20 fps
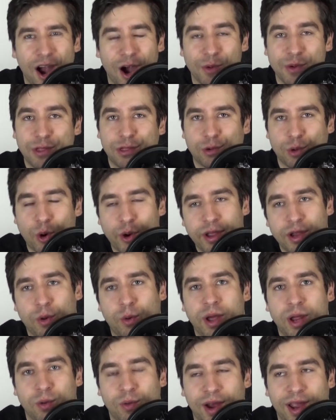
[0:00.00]
Are we throwing
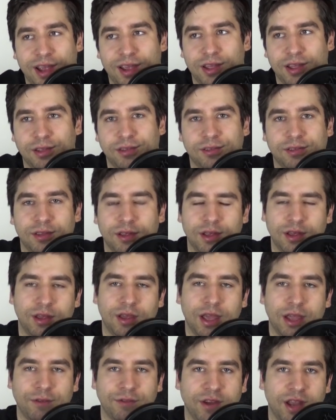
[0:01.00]
away rankings?
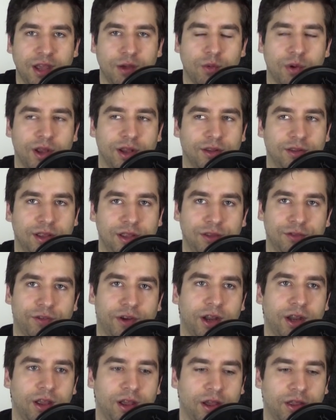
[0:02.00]
If Nate wins, he's
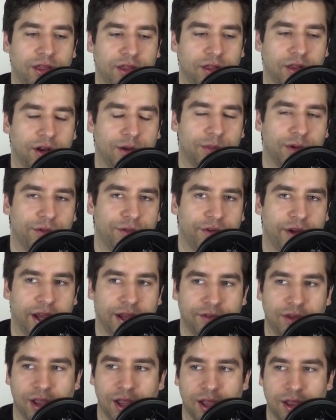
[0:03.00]
fighting, I think, the number
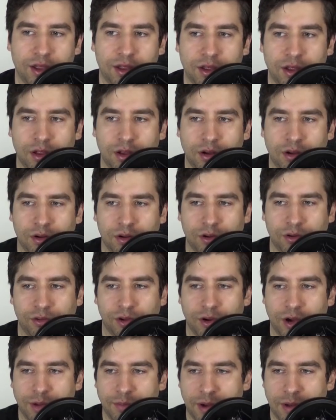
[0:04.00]
5 guy. Or
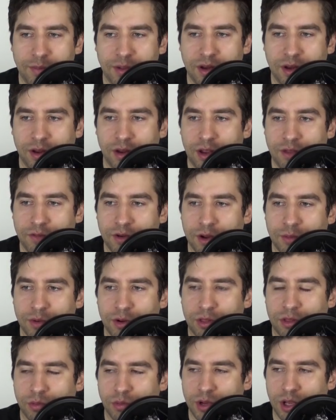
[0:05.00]
sorry, it might be even
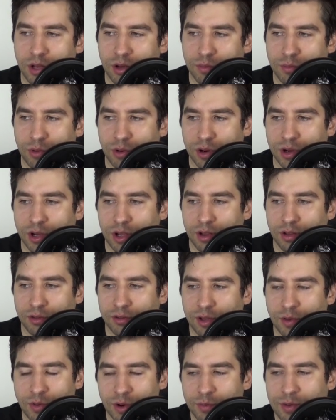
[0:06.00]
number 3, Poirier.
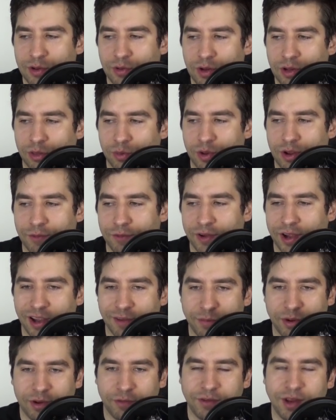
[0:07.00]
Somewhere between 3 and
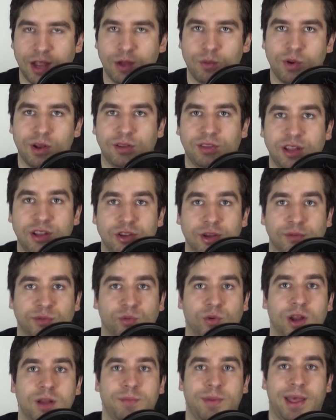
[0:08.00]
5. But if Nate wins, he
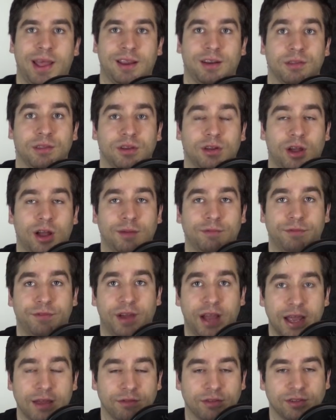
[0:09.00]
jumps right back into the top
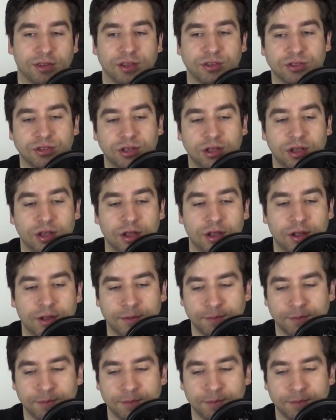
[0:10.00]
5, essentially.